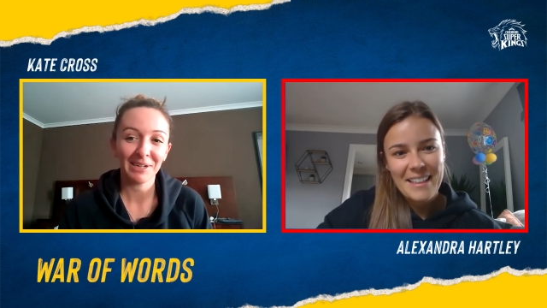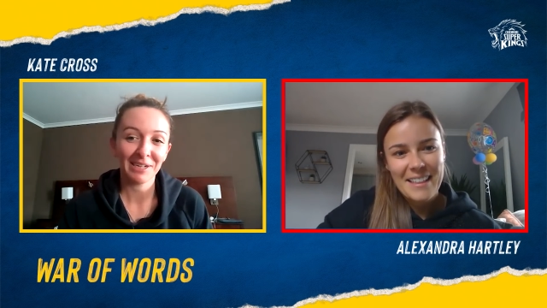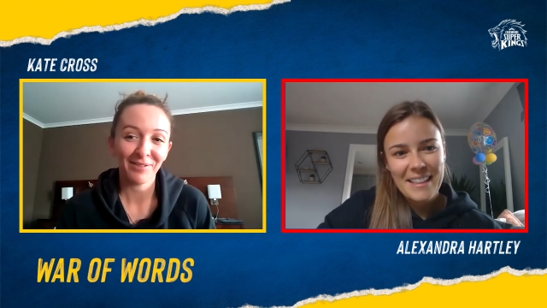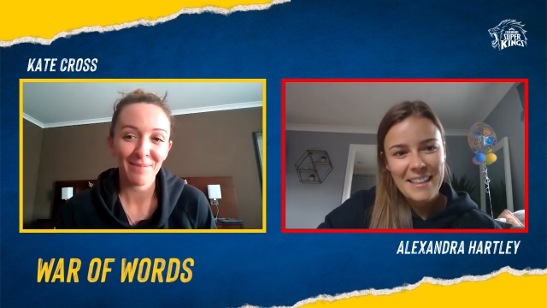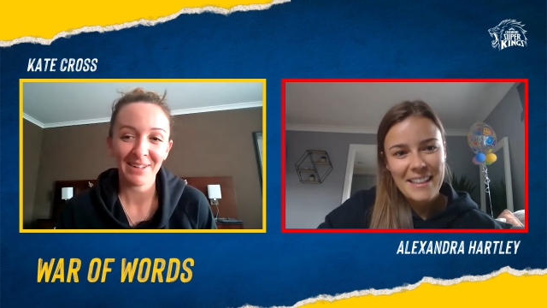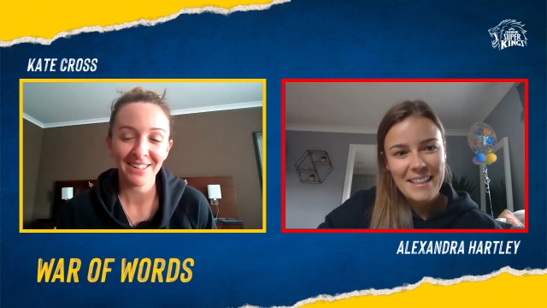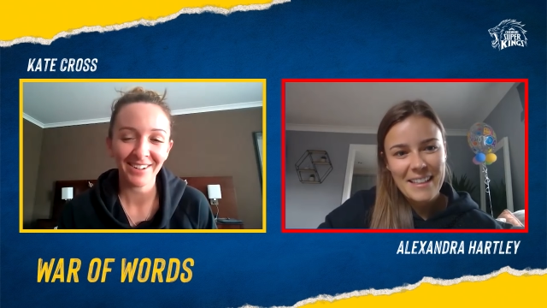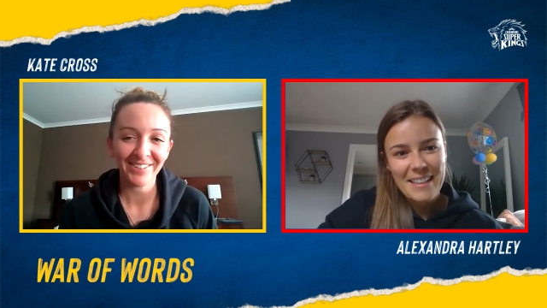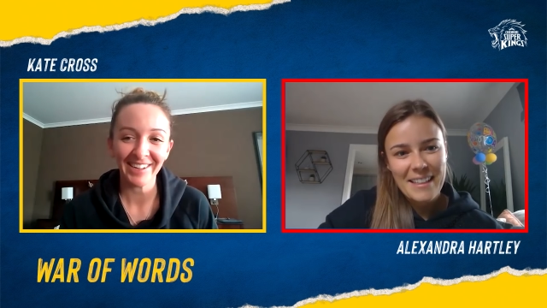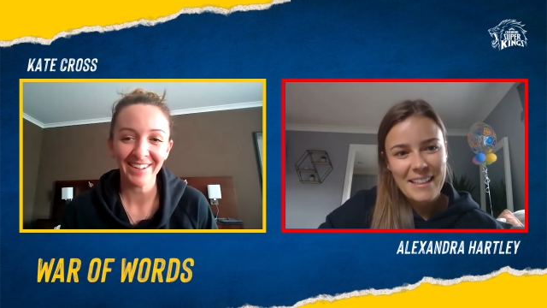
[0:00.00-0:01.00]
Speaker 1: because of MS
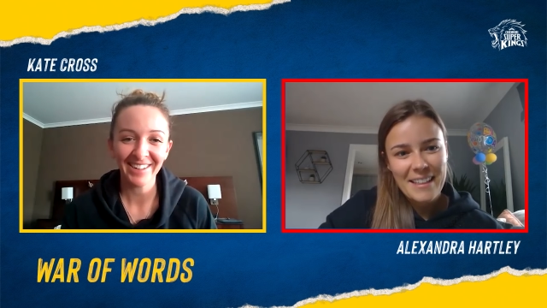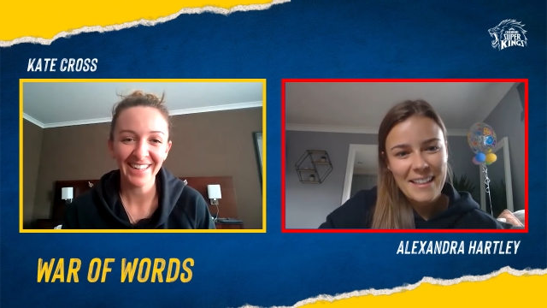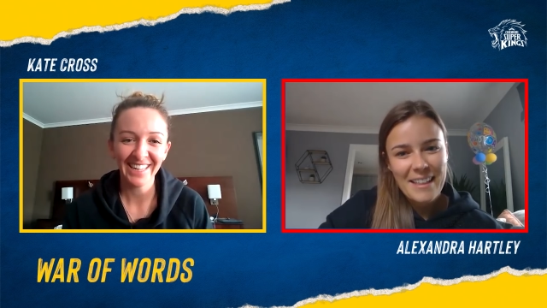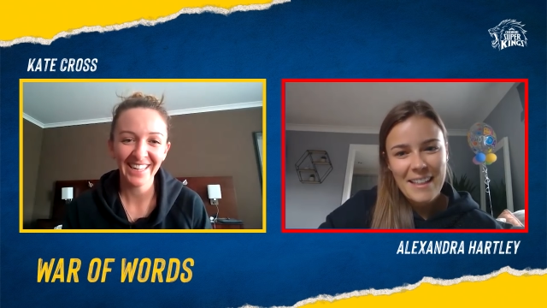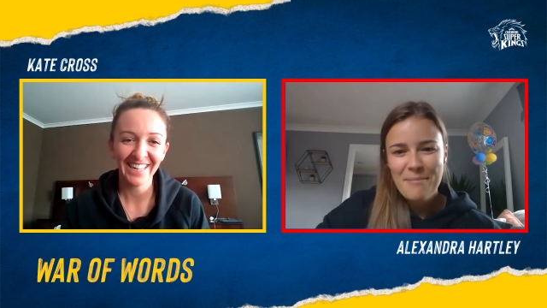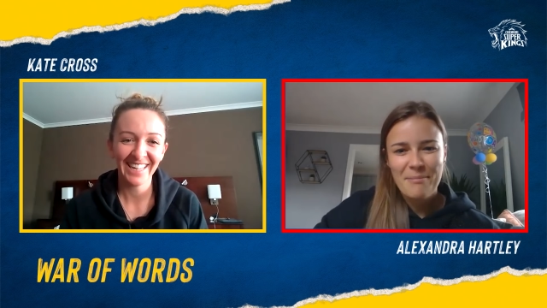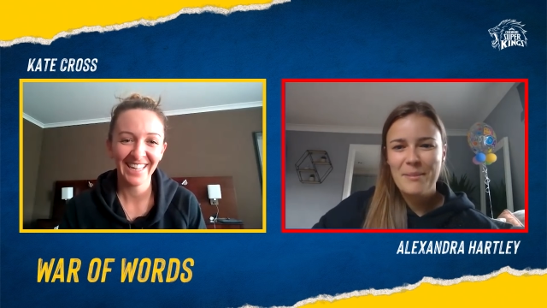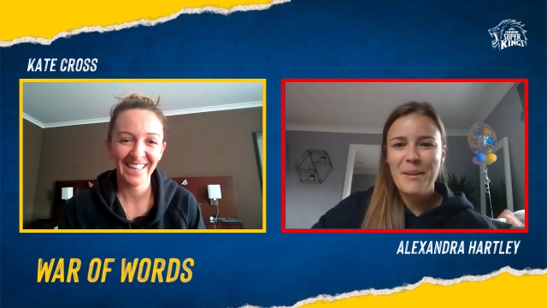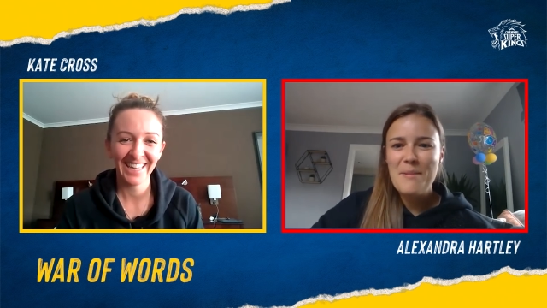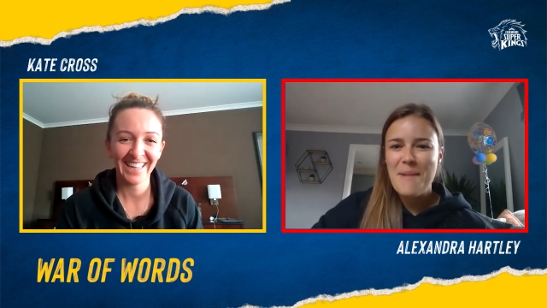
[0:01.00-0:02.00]
Dhoni.
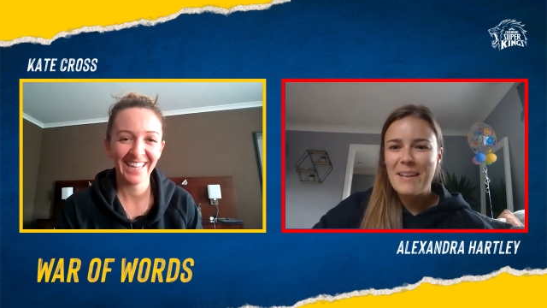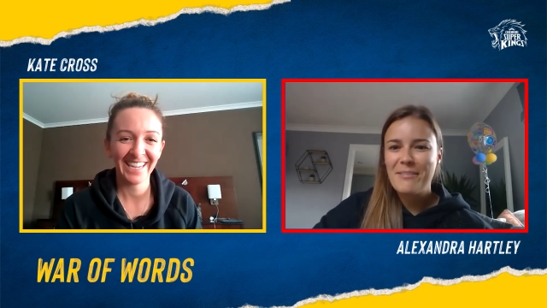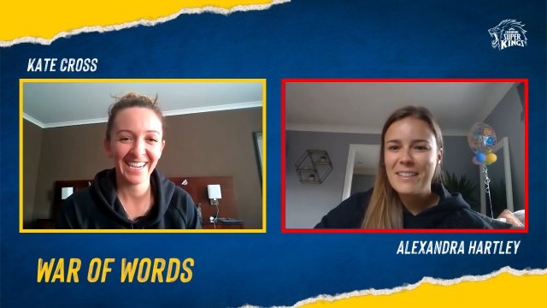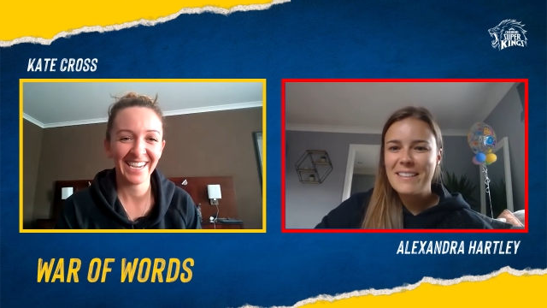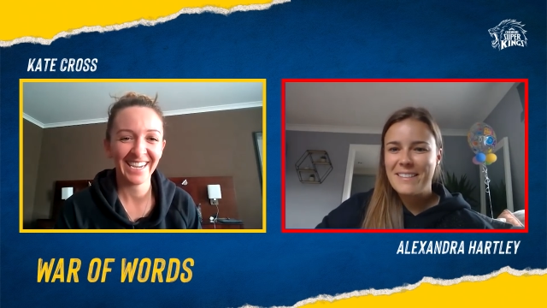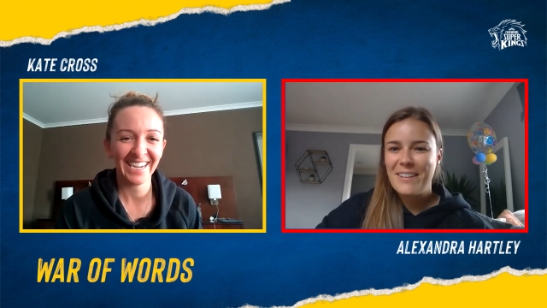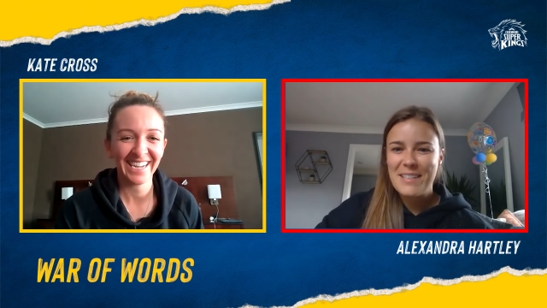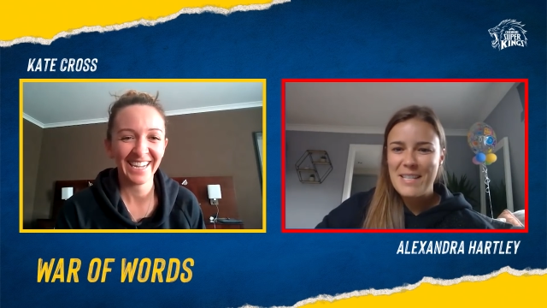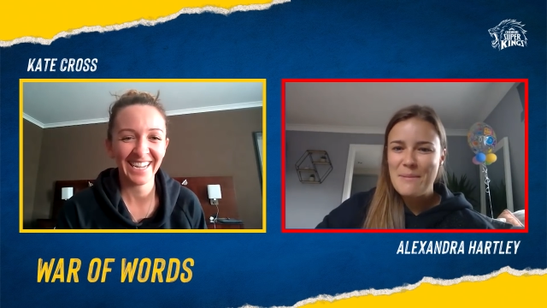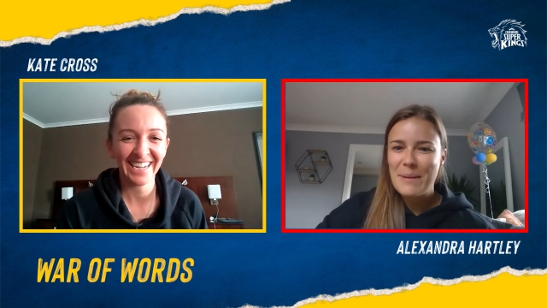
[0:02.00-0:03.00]
Well, the main reason
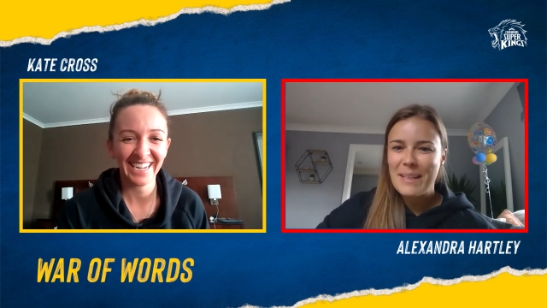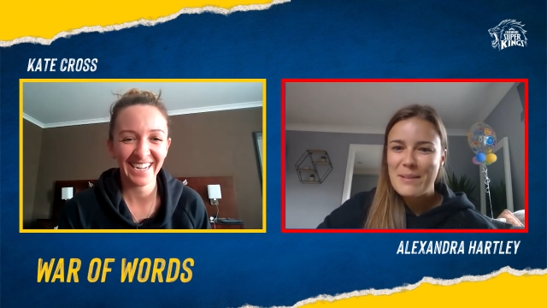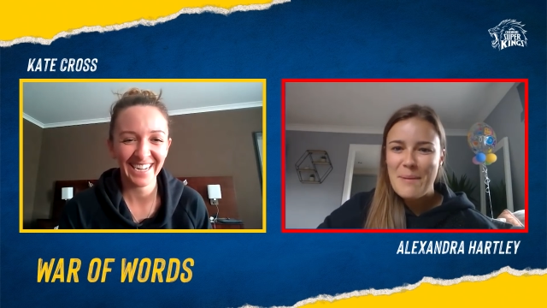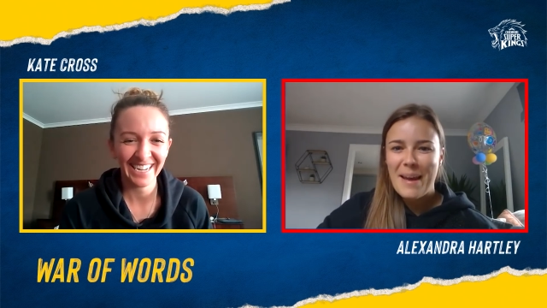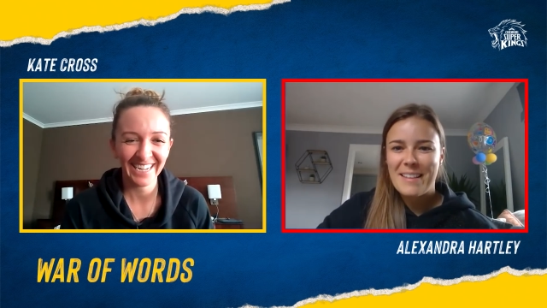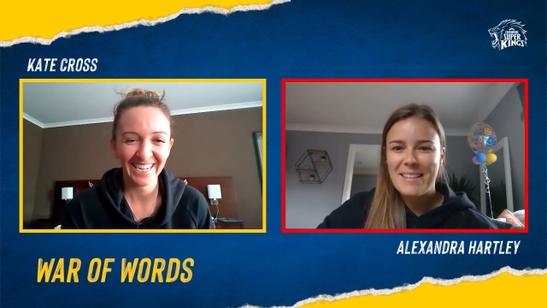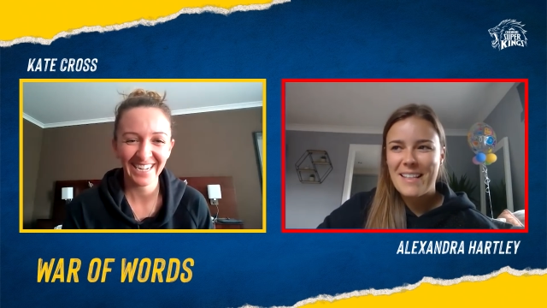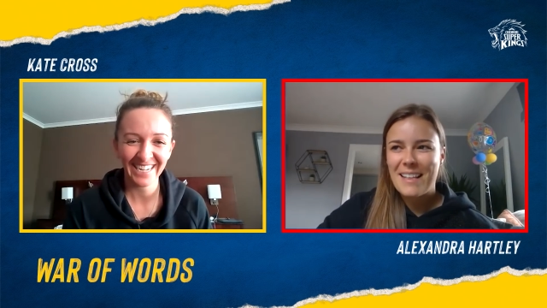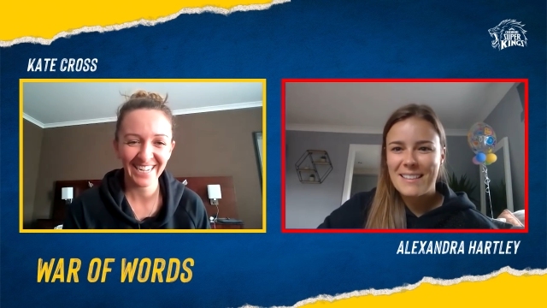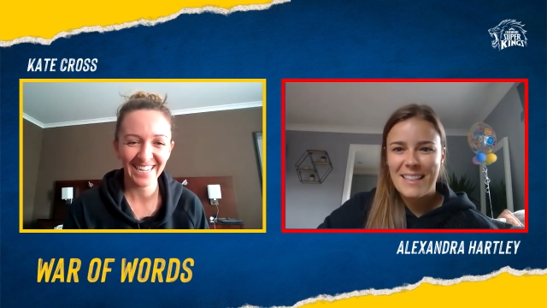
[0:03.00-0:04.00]
RCB is better than
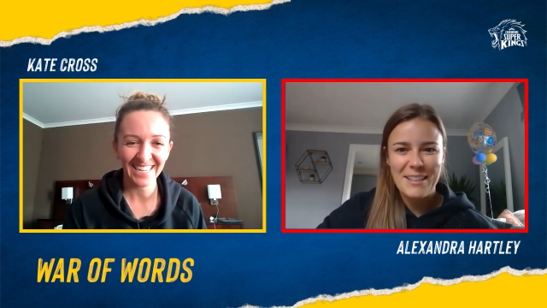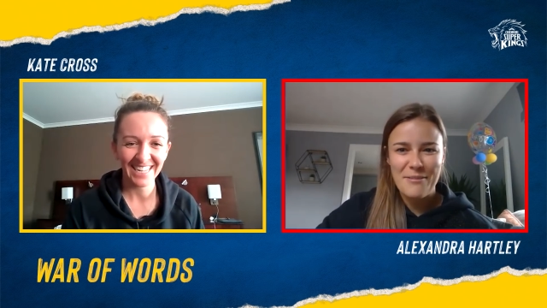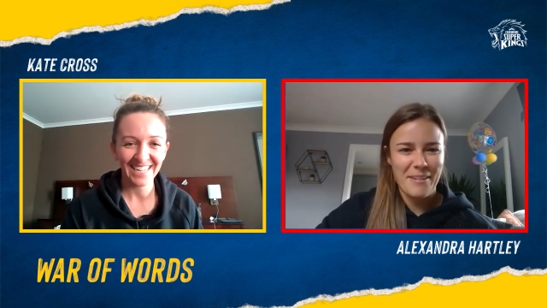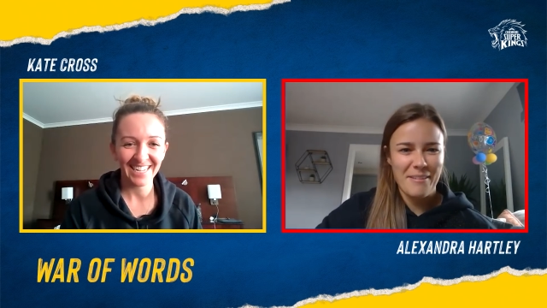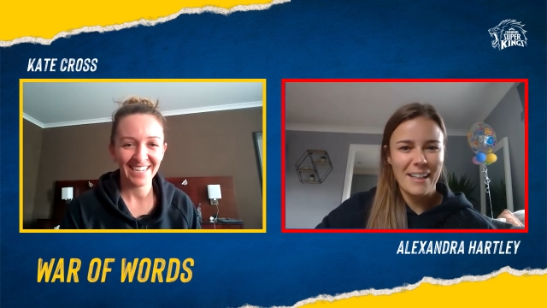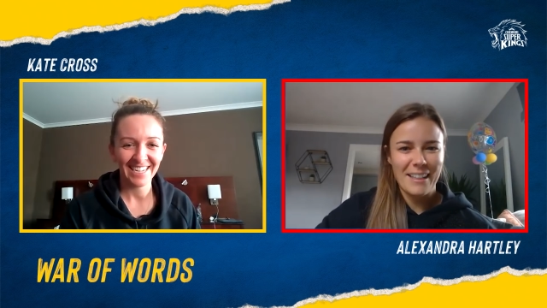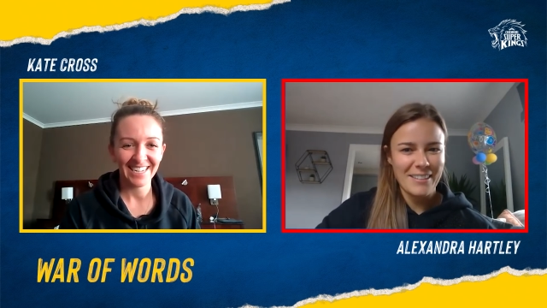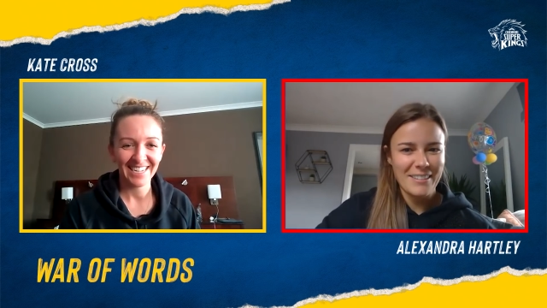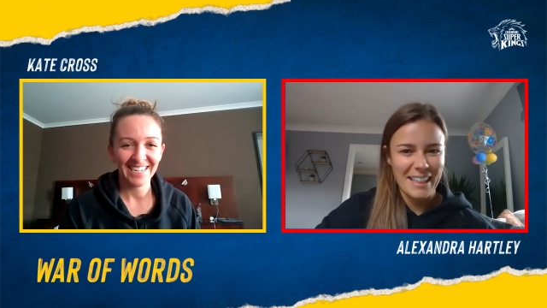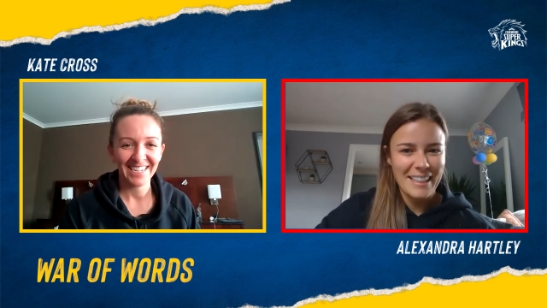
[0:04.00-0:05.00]
CSK is Virat
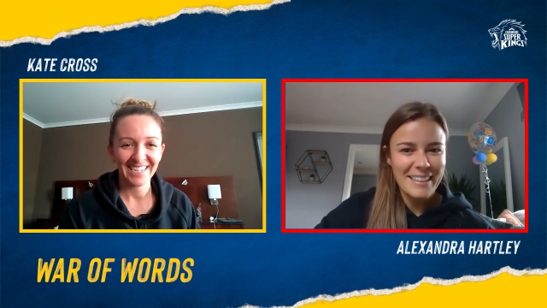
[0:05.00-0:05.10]
Kohli.